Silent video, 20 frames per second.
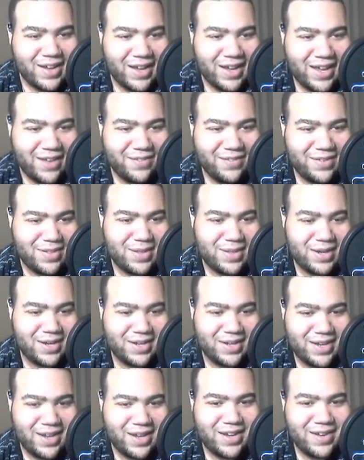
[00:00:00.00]
I haven't seen
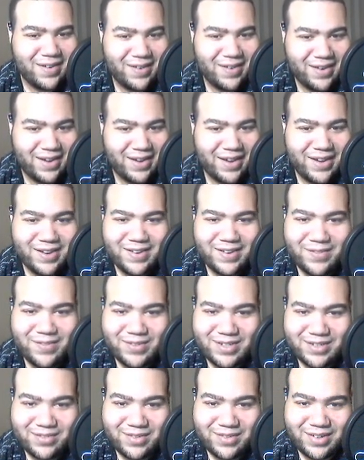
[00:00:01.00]
Gengar yet, which
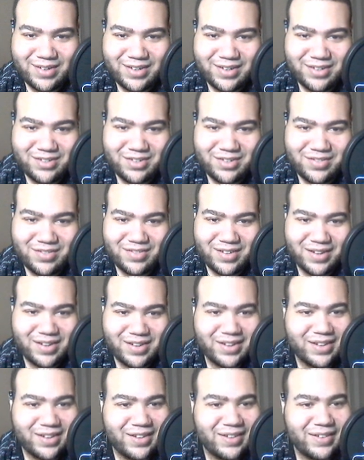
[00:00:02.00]
is really interesting.
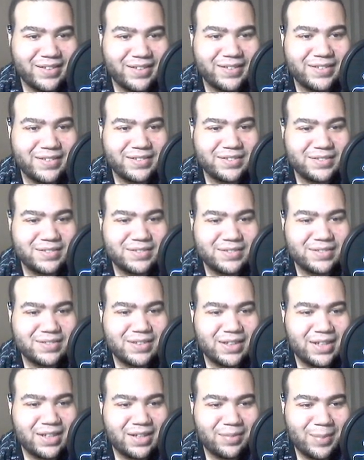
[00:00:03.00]

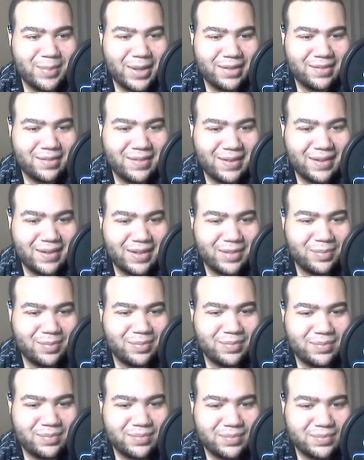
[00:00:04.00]
About time
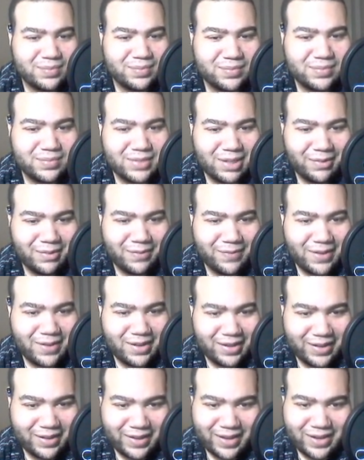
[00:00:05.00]
that we
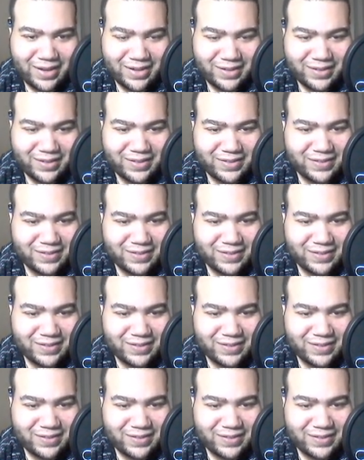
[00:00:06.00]
finally got it.